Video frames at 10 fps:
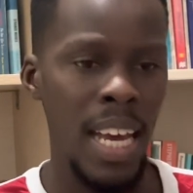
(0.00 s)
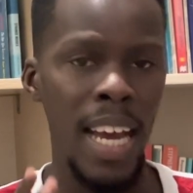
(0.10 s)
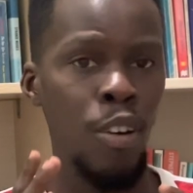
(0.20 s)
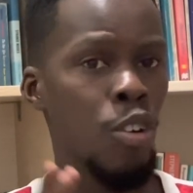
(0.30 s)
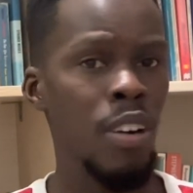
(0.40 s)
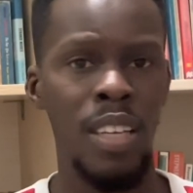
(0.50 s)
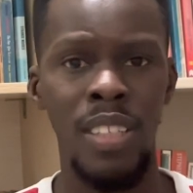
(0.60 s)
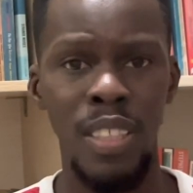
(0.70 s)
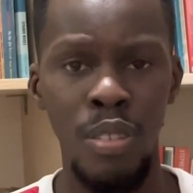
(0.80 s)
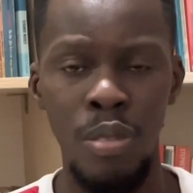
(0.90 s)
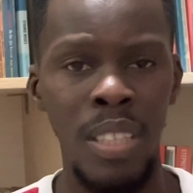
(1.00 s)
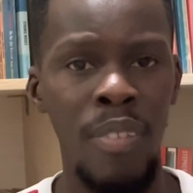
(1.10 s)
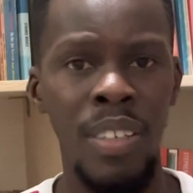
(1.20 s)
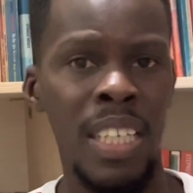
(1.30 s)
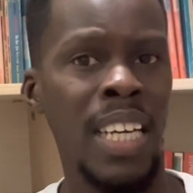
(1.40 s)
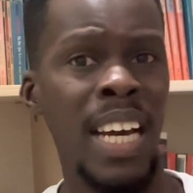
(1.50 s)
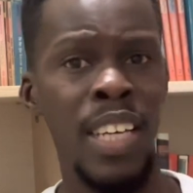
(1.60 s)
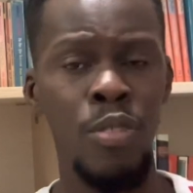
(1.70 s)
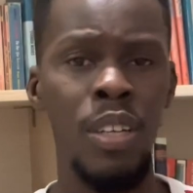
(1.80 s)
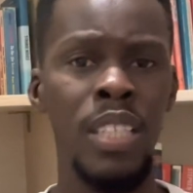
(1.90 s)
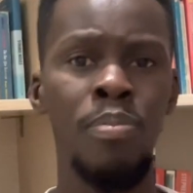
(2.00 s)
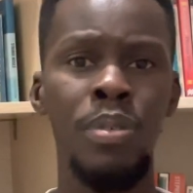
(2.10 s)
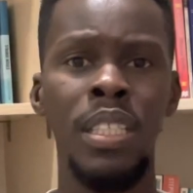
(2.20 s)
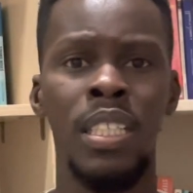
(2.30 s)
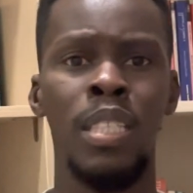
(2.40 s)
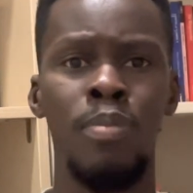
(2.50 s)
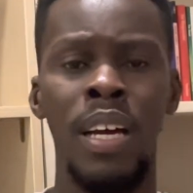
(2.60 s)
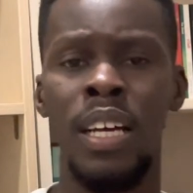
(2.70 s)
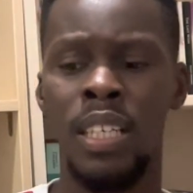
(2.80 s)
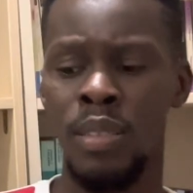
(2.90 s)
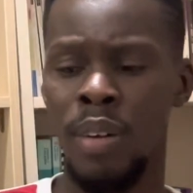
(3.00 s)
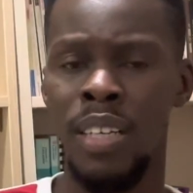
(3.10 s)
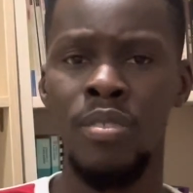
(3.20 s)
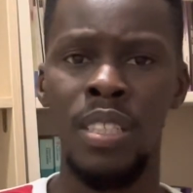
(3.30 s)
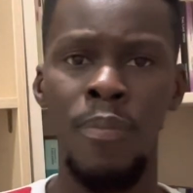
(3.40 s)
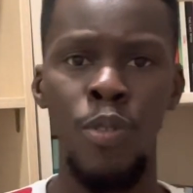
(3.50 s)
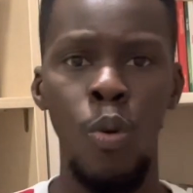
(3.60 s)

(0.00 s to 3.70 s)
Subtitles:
And congratulations to David De Gea, equaling Peter Schmeichel's